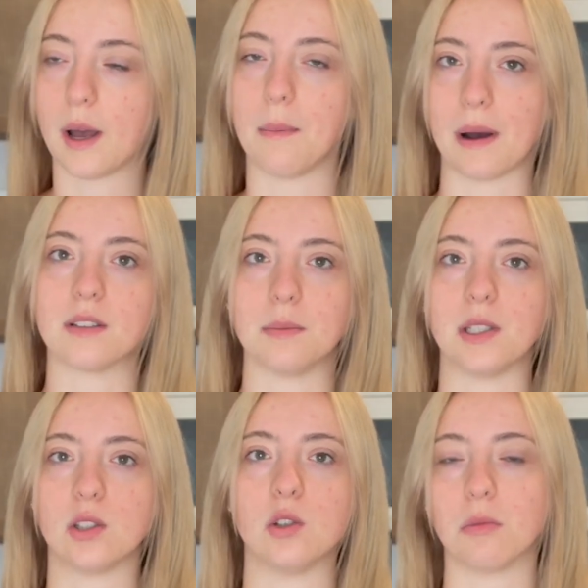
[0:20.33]
about to be
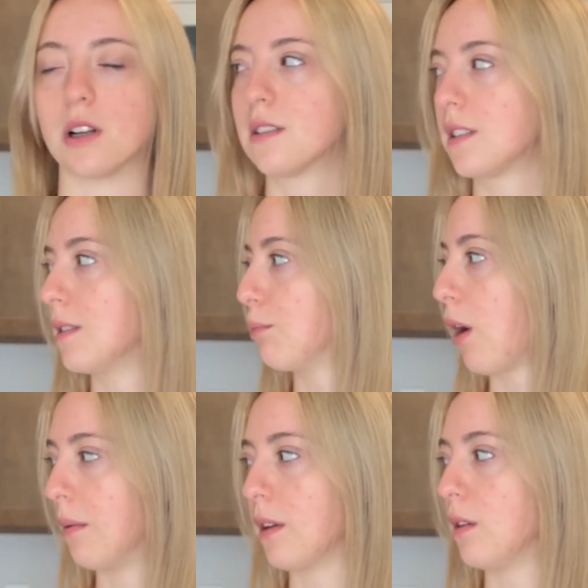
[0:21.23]
2 months.
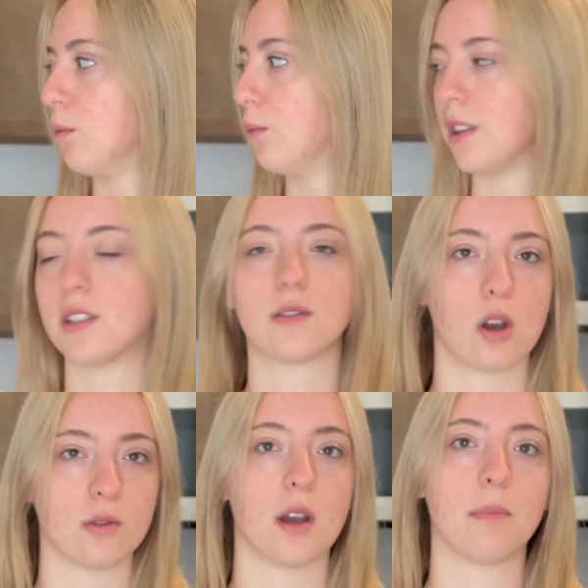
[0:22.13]
Probably when this
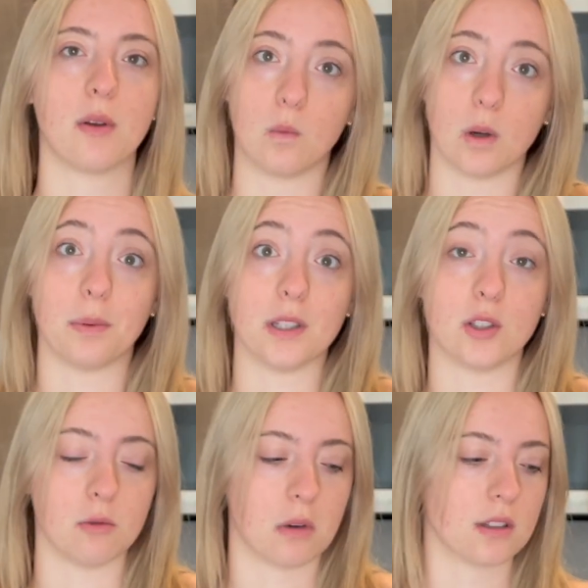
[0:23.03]
goes up, it will be
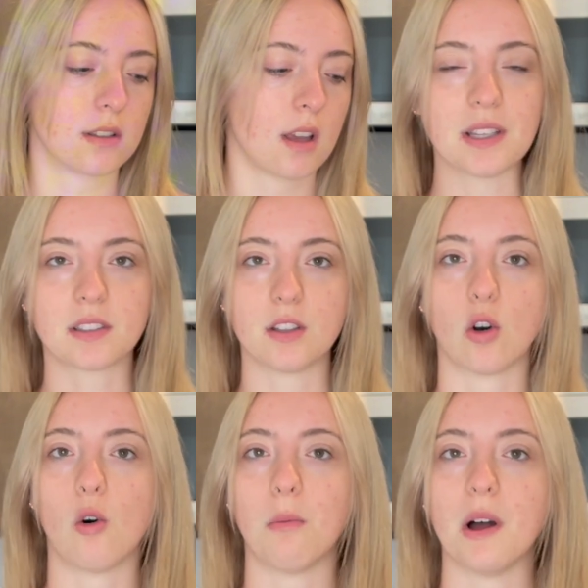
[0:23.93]
2 months. Basically, the
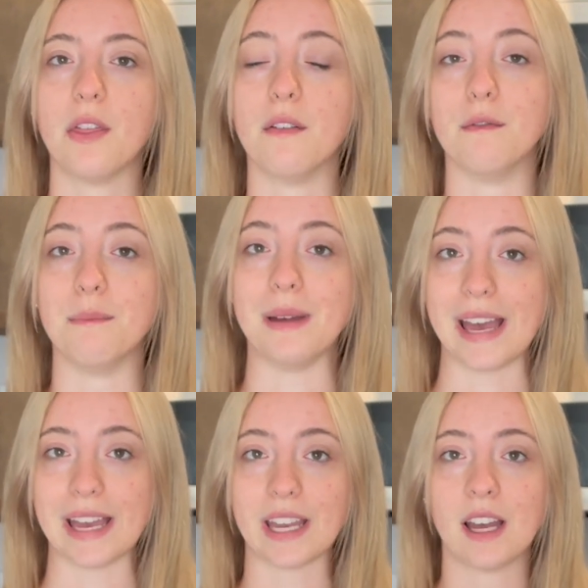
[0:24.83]
whole month of
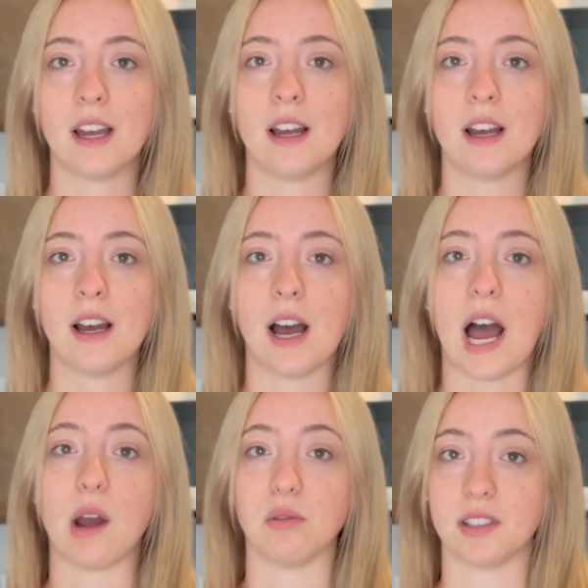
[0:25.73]
May,
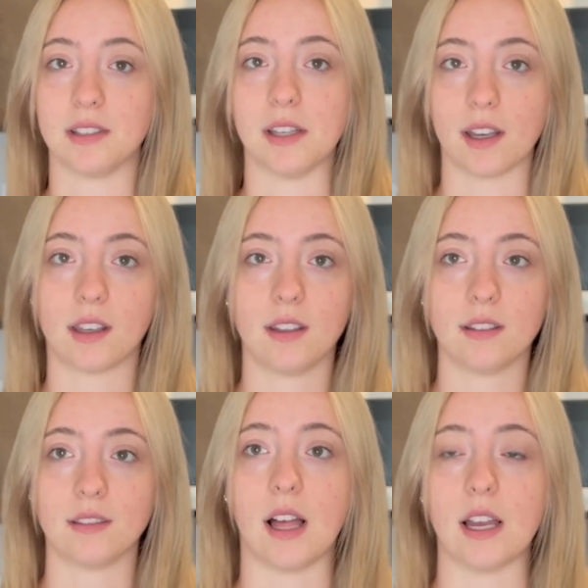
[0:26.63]
I was sick,
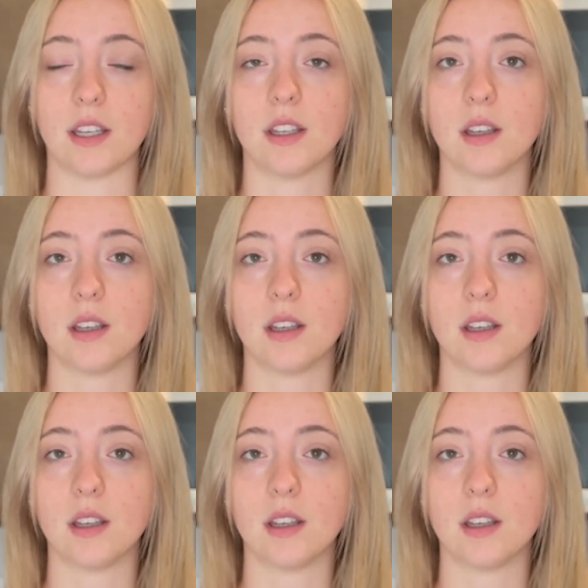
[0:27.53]
like